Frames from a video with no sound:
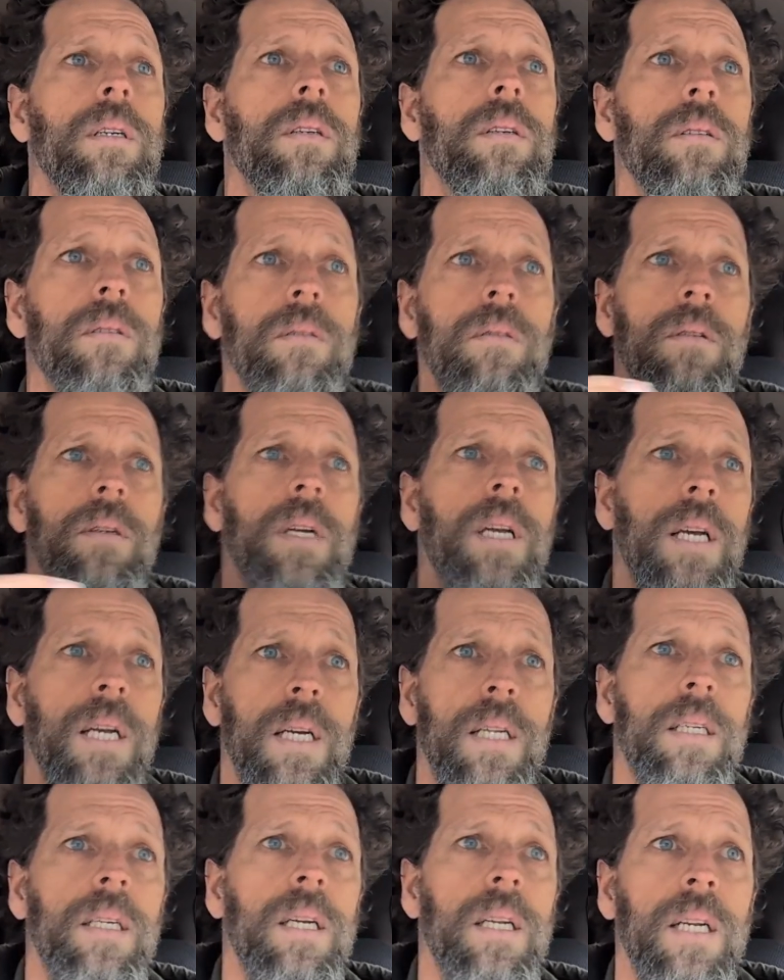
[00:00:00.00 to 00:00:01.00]
you
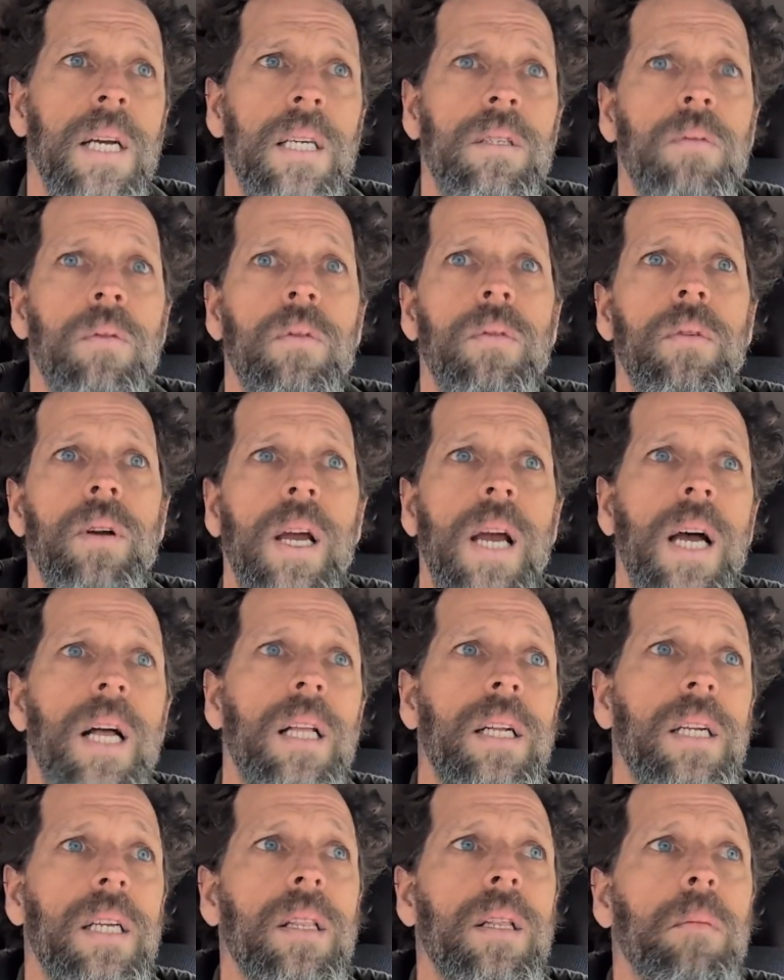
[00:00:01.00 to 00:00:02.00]
can connect with
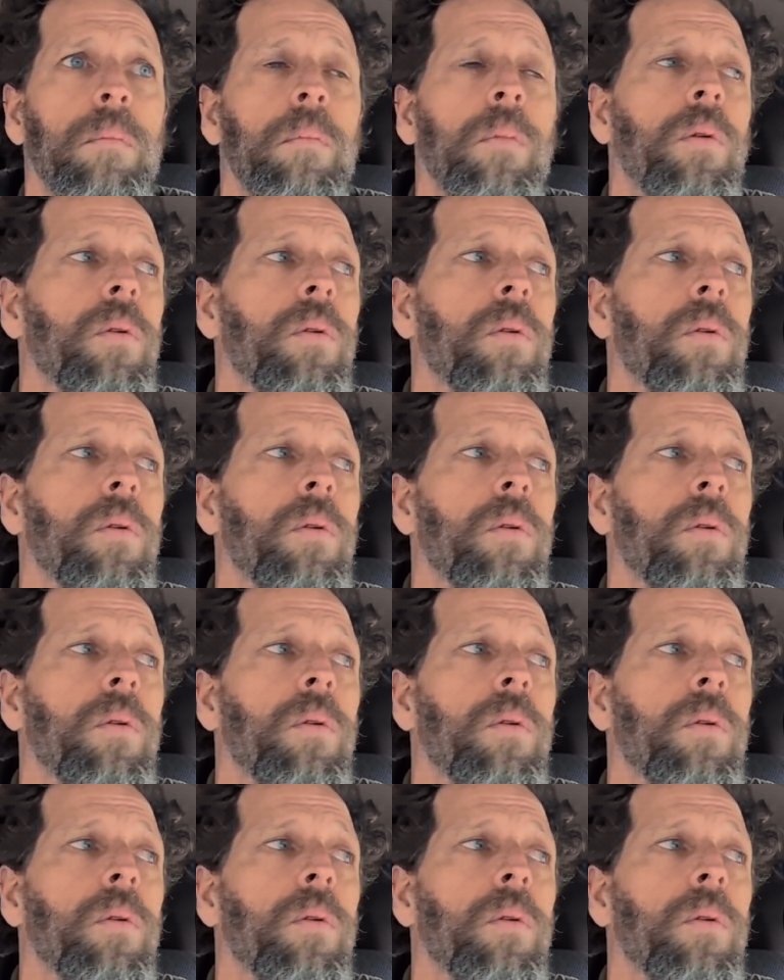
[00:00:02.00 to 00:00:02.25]
reality, the